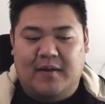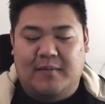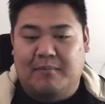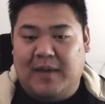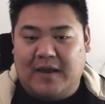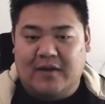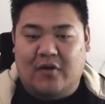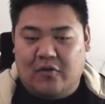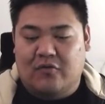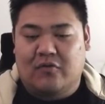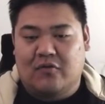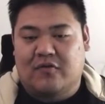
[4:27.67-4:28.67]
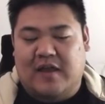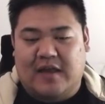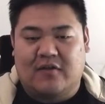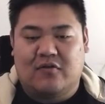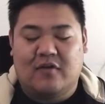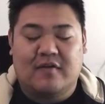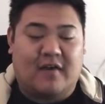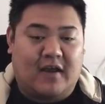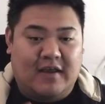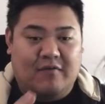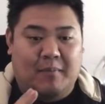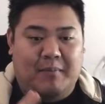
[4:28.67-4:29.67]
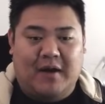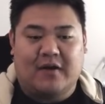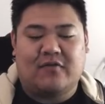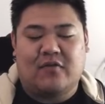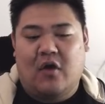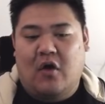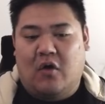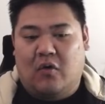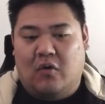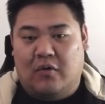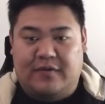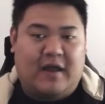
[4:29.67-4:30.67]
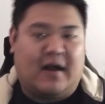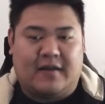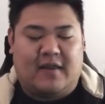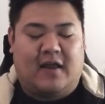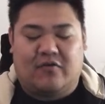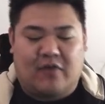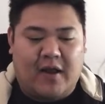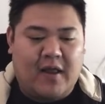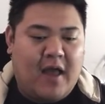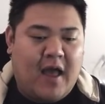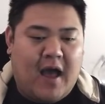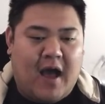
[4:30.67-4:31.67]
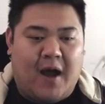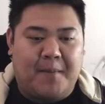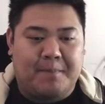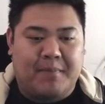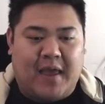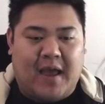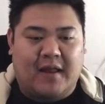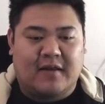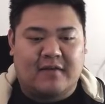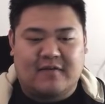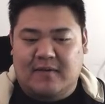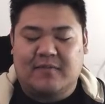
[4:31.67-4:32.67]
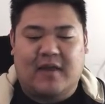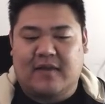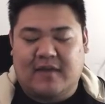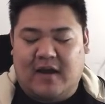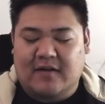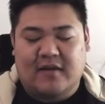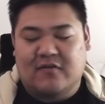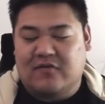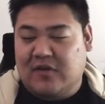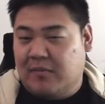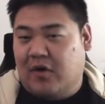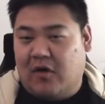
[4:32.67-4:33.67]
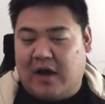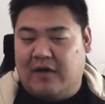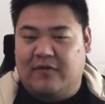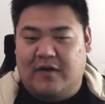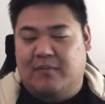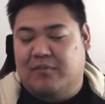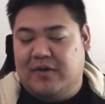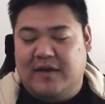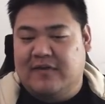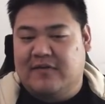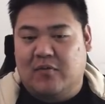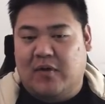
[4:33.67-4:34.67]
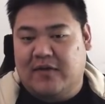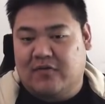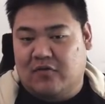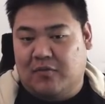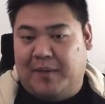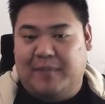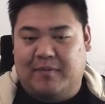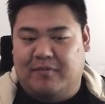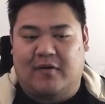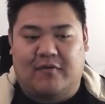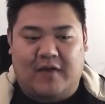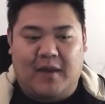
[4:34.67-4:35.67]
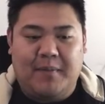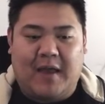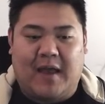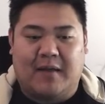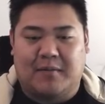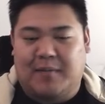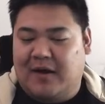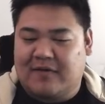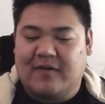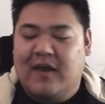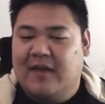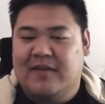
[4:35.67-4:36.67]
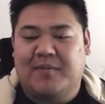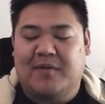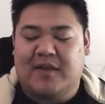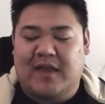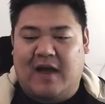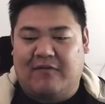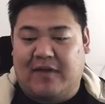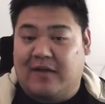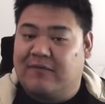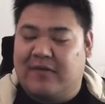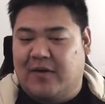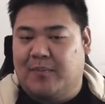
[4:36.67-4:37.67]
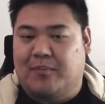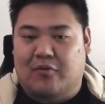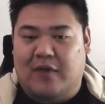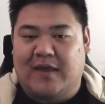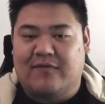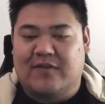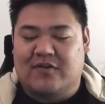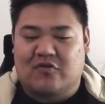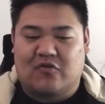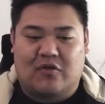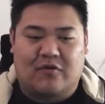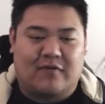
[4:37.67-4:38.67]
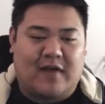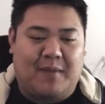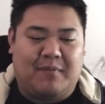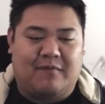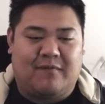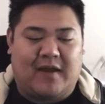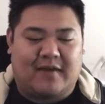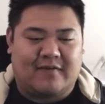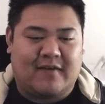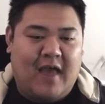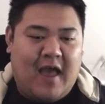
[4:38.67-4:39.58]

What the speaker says: main go-to standard units are either monks or Dark Knights, right? And it seems that Dark Knights generally all have pretty easy ways to pump themselves up, and monks typically have like very bravish sort of type effects.